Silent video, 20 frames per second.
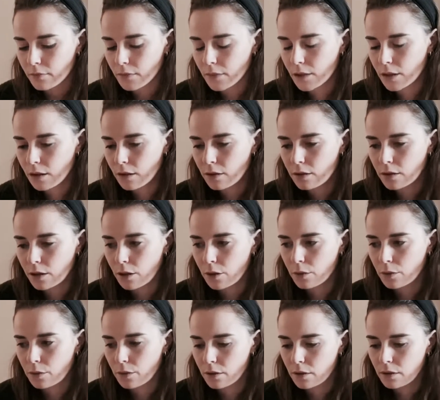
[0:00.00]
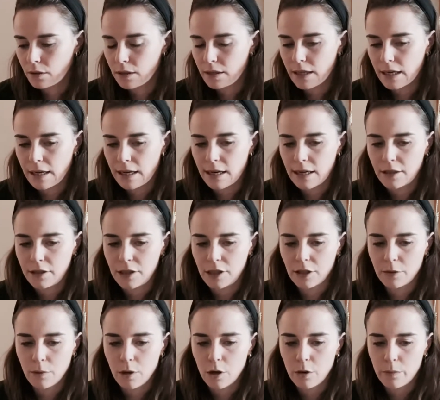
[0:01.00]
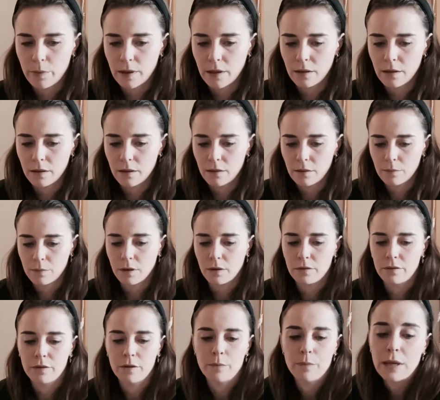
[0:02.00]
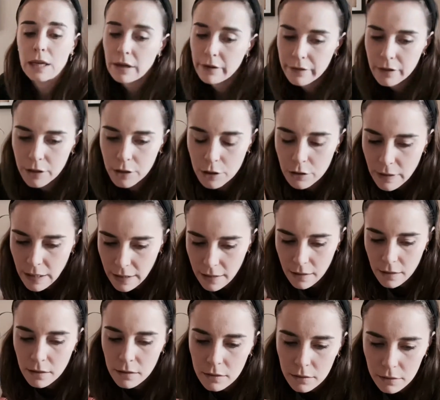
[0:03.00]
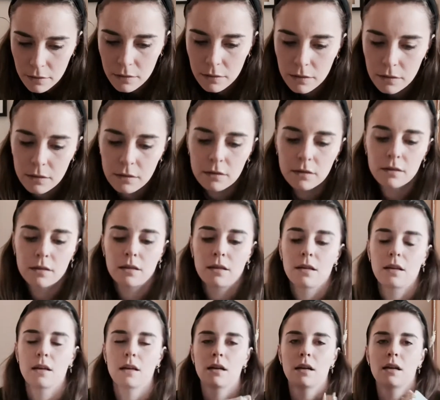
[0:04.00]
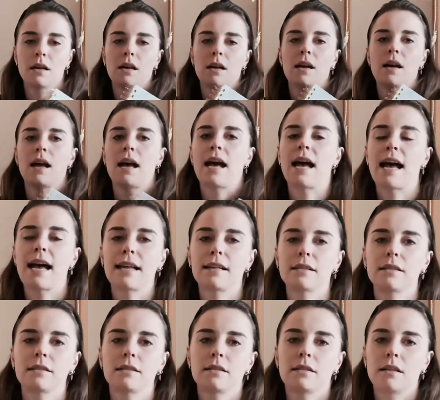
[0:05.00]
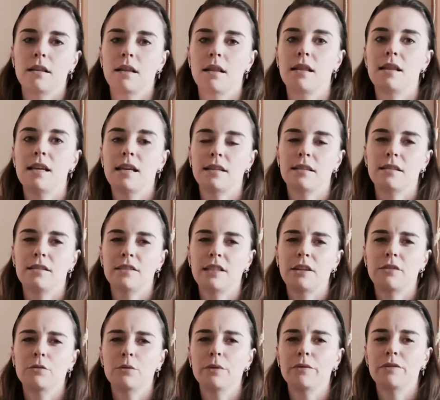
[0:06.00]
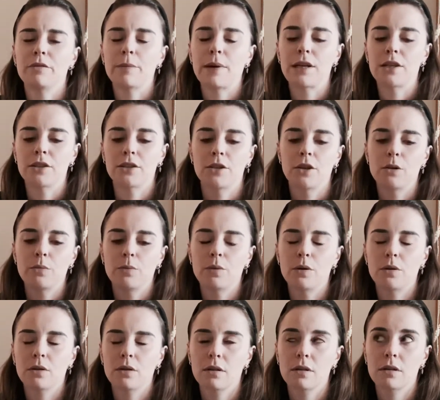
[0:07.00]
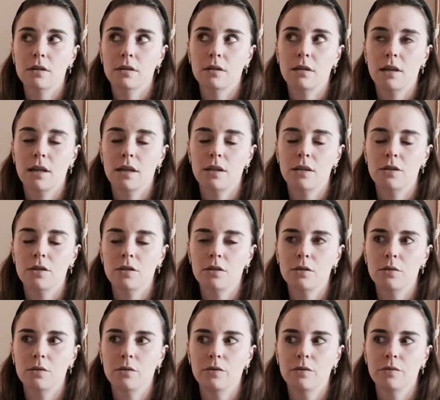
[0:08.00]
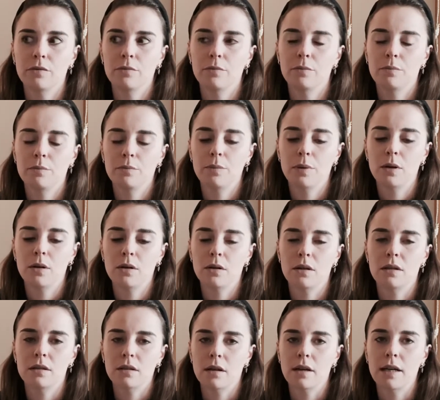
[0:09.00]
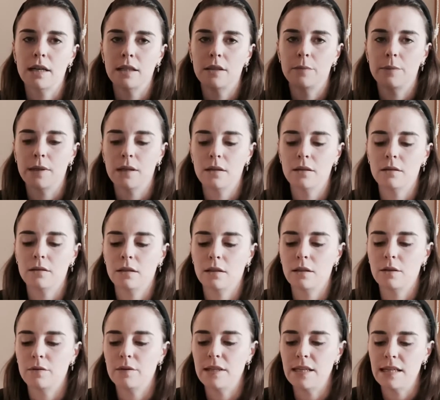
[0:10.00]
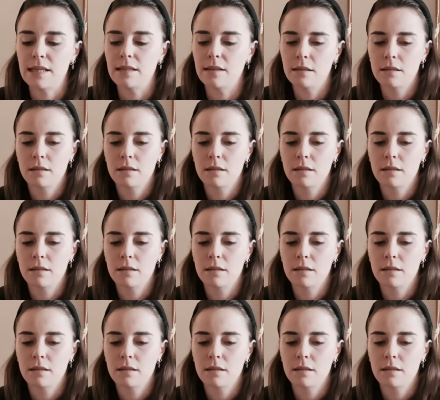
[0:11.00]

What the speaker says: So yeah, next year I'm hoping that both the period tracker and this general information notebook I can just sort of put aside, because I don't need